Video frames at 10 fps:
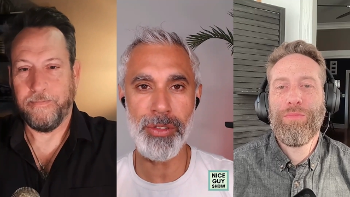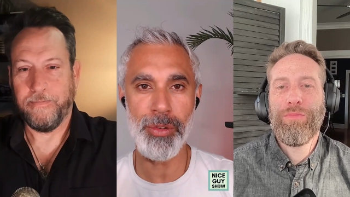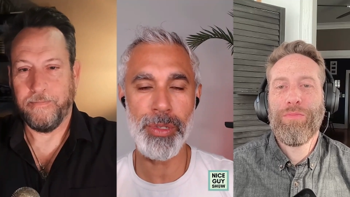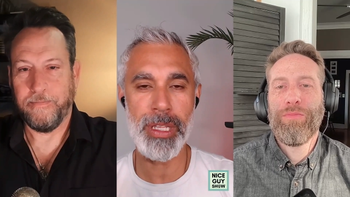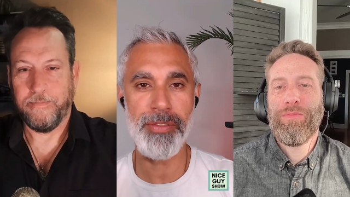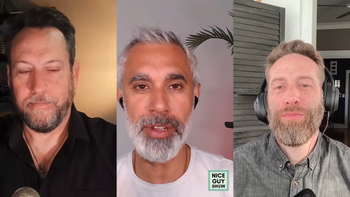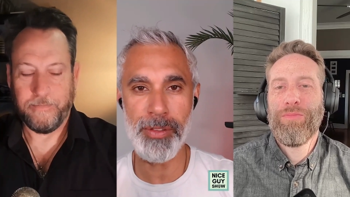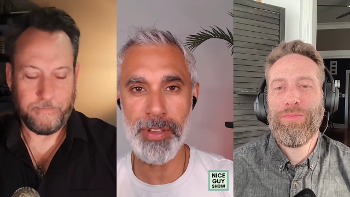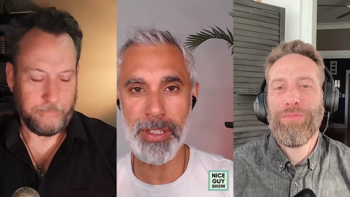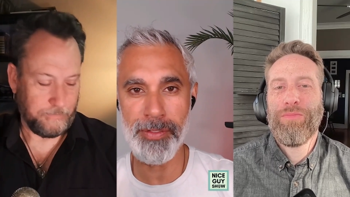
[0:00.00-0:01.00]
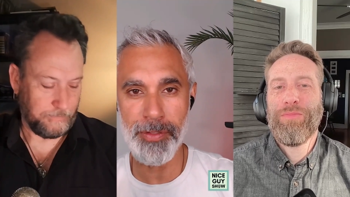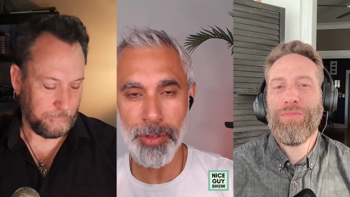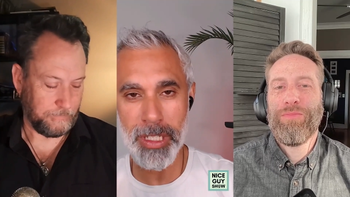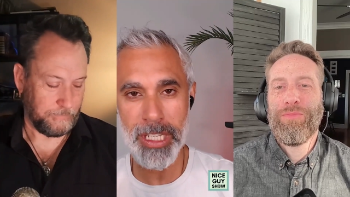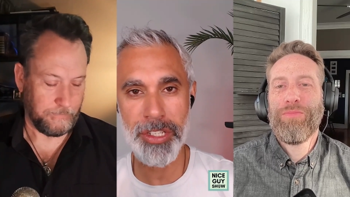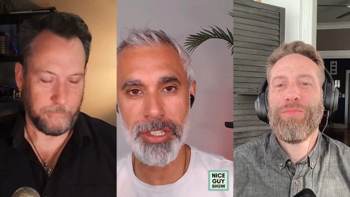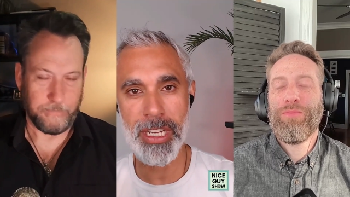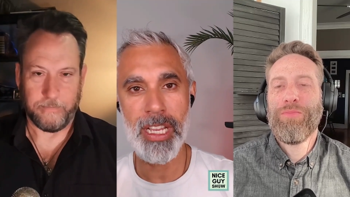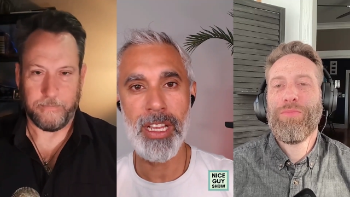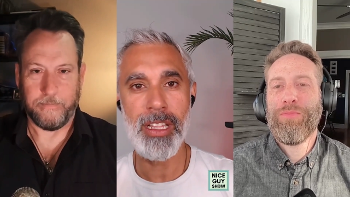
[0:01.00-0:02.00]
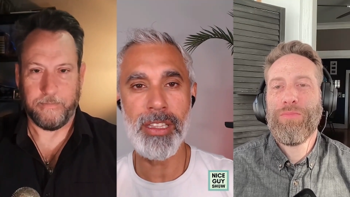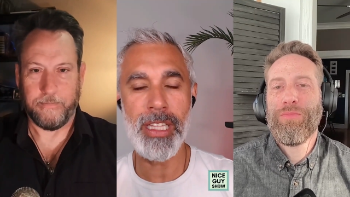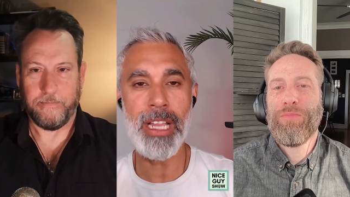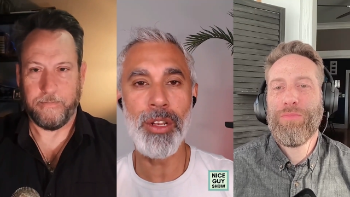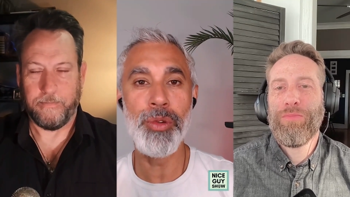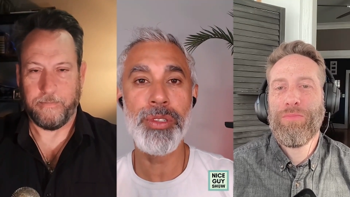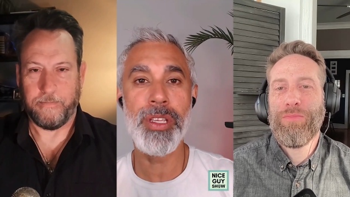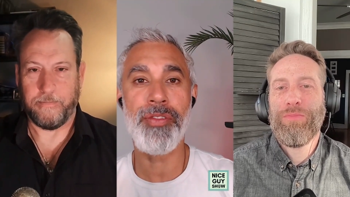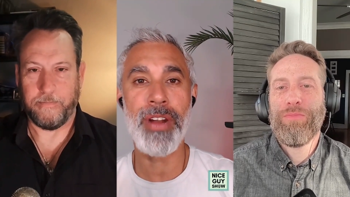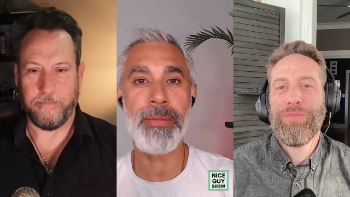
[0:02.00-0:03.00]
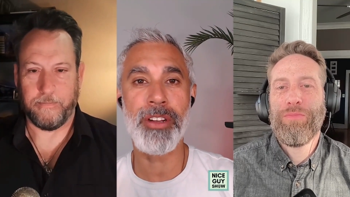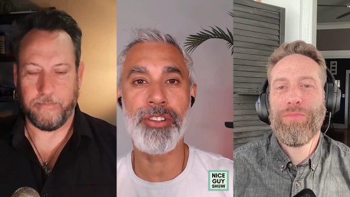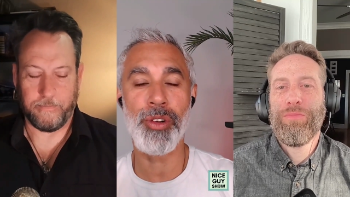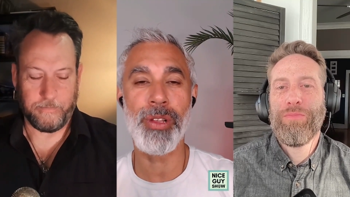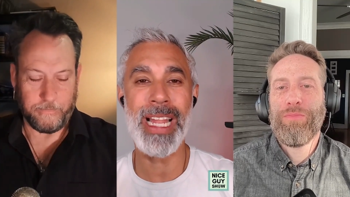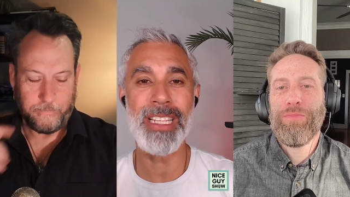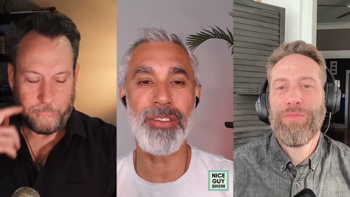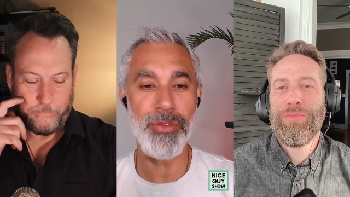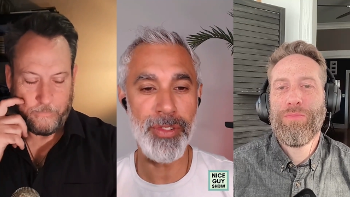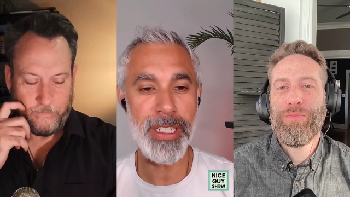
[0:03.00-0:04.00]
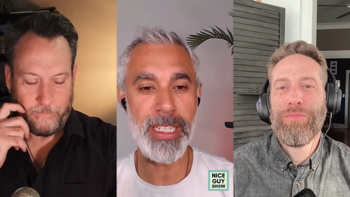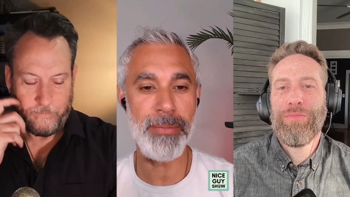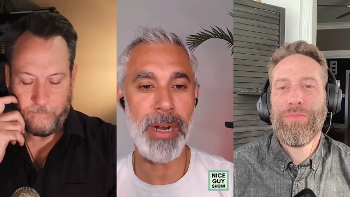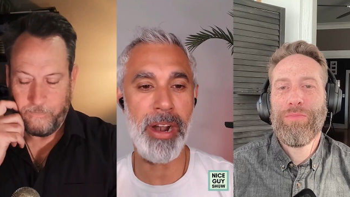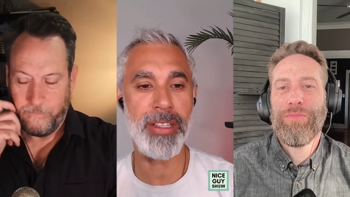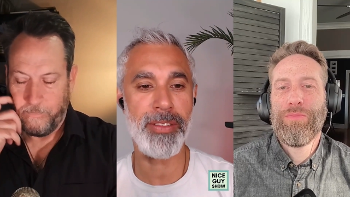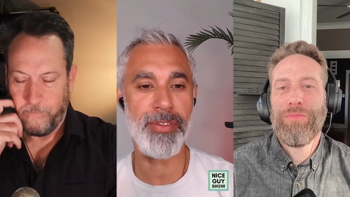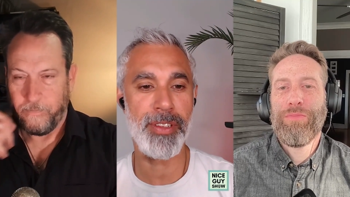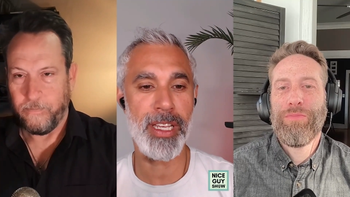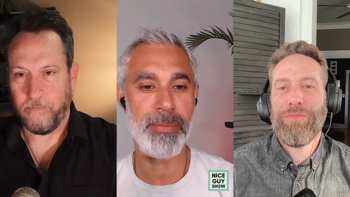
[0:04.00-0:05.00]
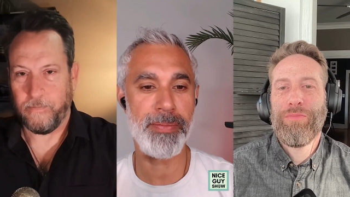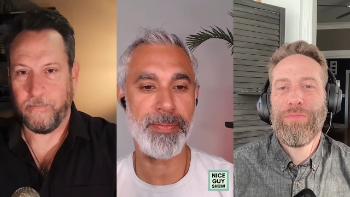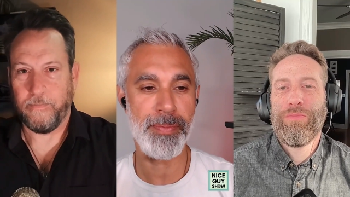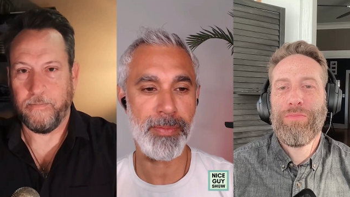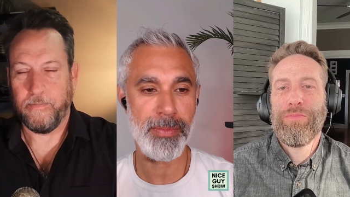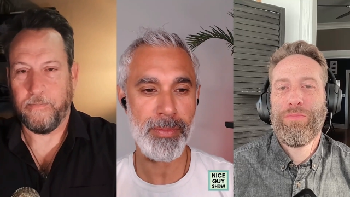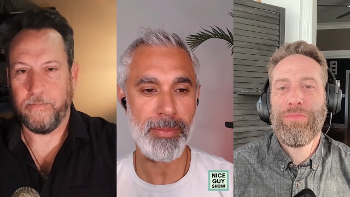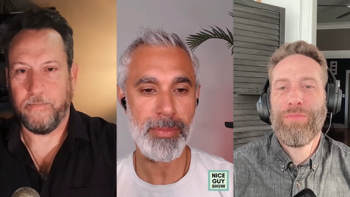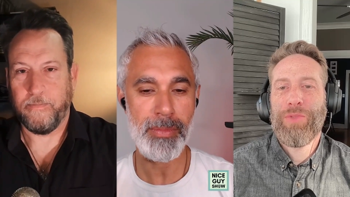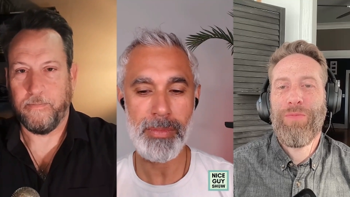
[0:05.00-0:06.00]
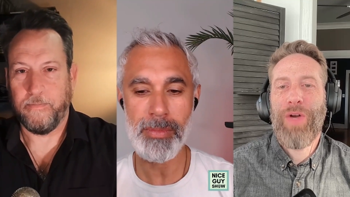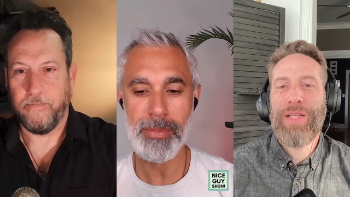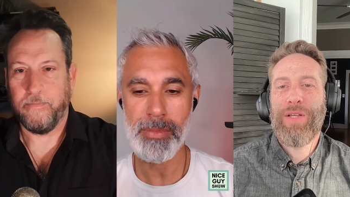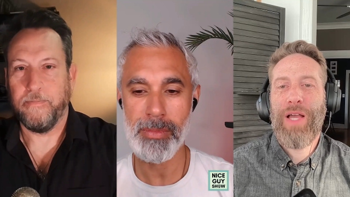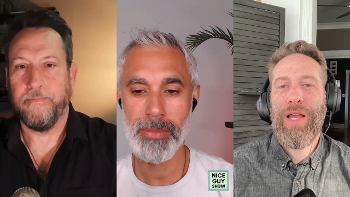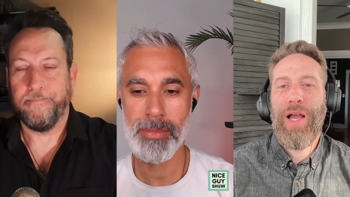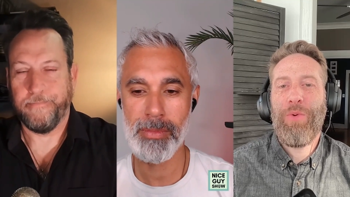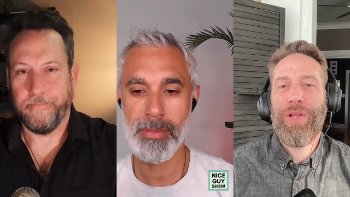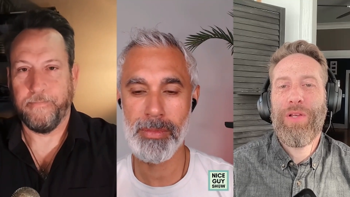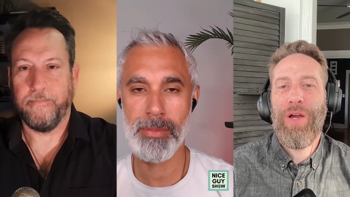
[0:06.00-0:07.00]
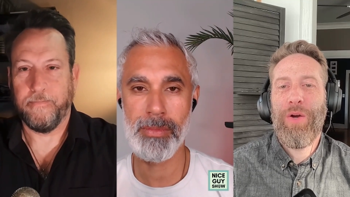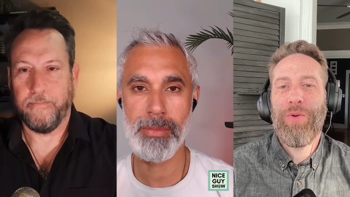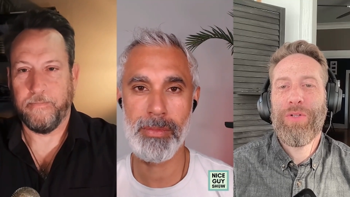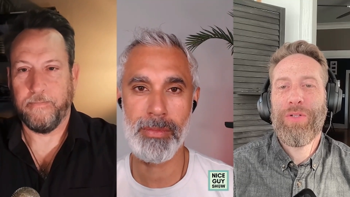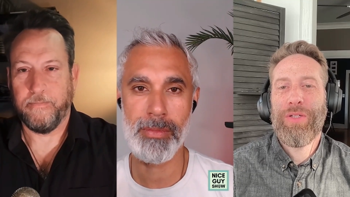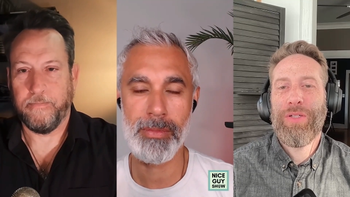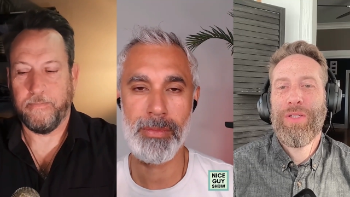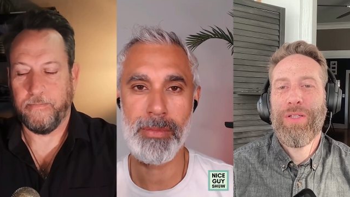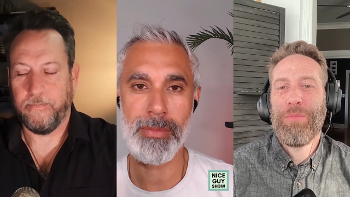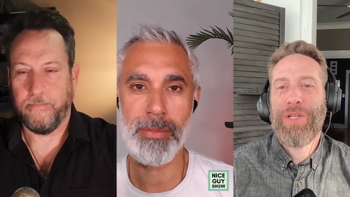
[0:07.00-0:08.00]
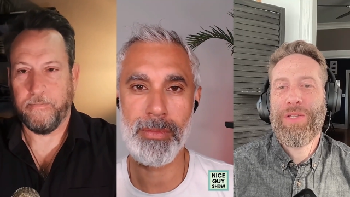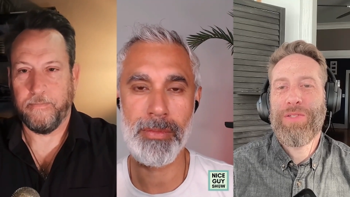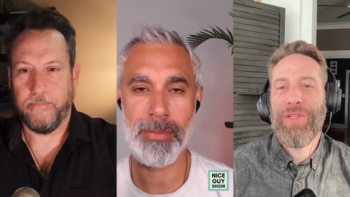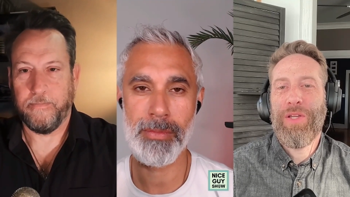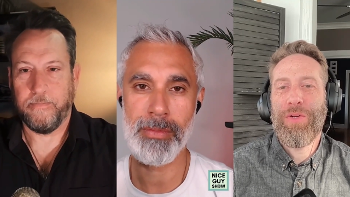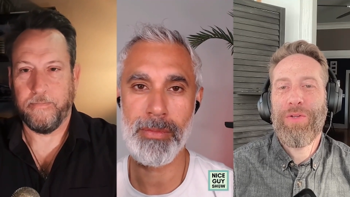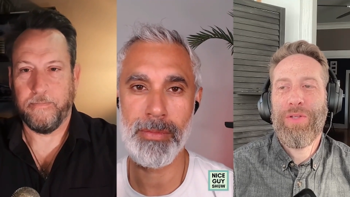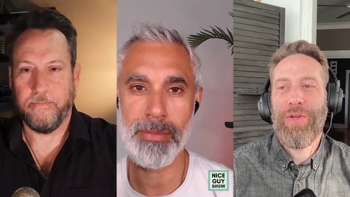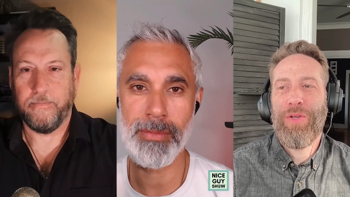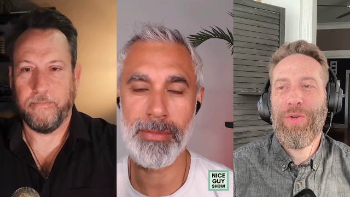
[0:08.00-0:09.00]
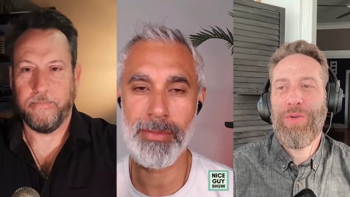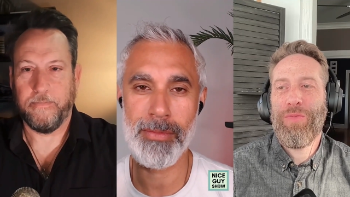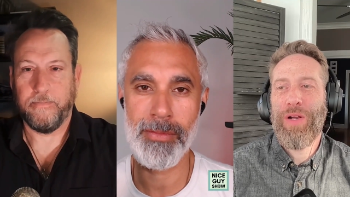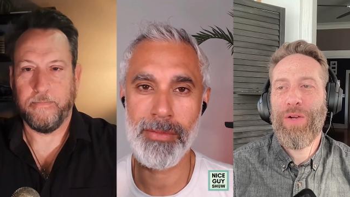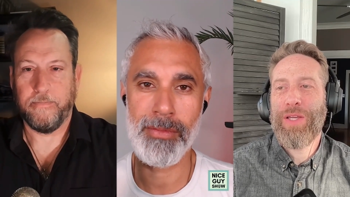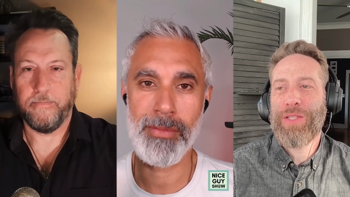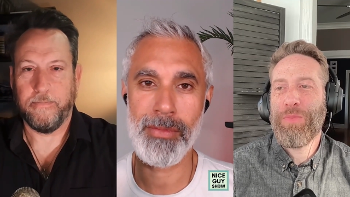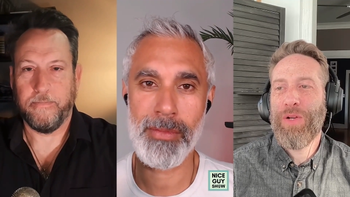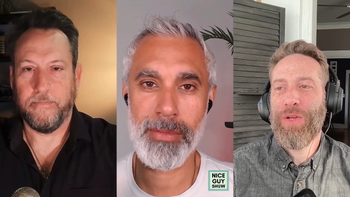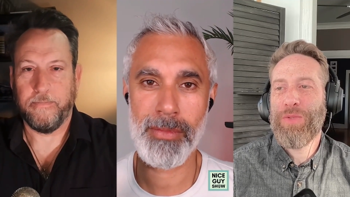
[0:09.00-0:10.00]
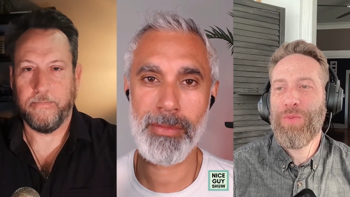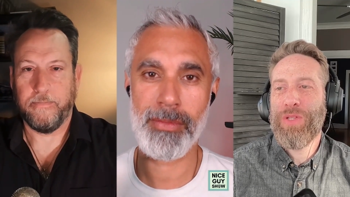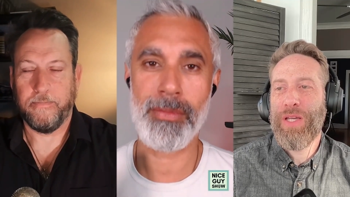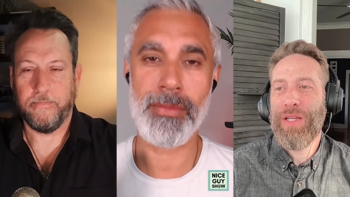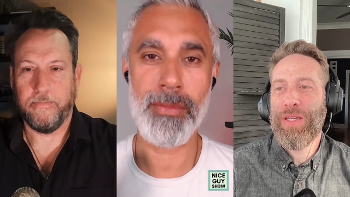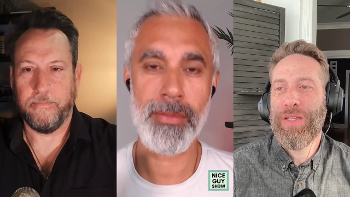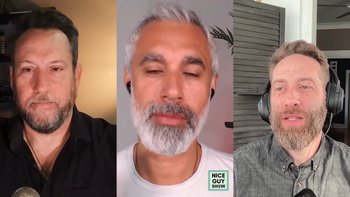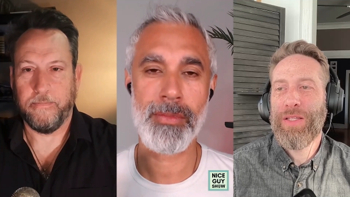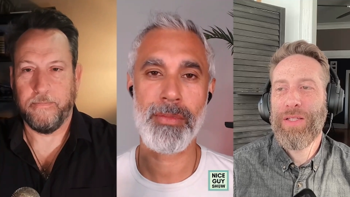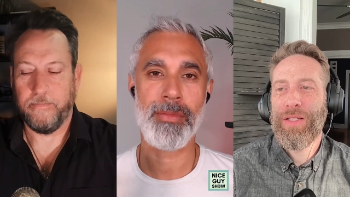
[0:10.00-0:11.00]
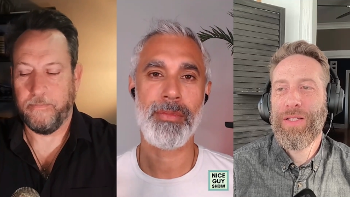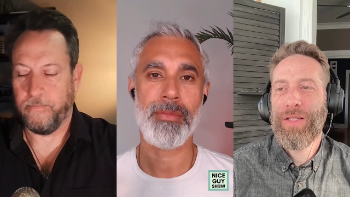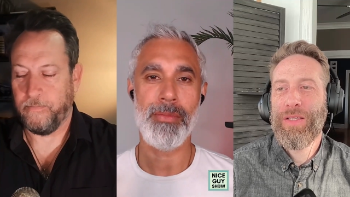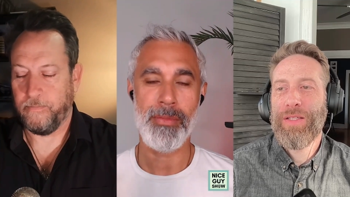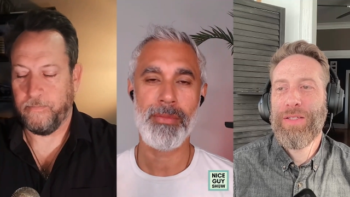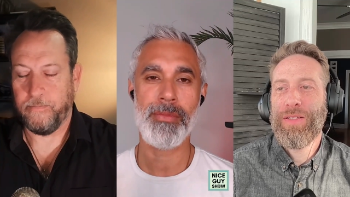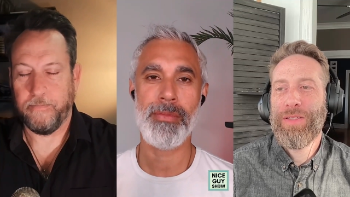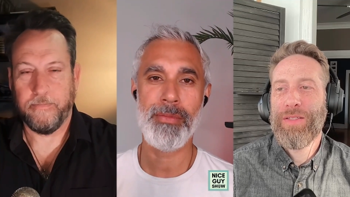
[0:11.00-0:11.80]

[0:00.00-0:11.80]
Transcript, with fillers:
Speaker 1: or they feel foolish, they lose their frame control, and it's really embarrassing for them.
Speaker 2: So Faisal, I, I want to know, because you know, you, you're very experienced with dating. Mm-hmm.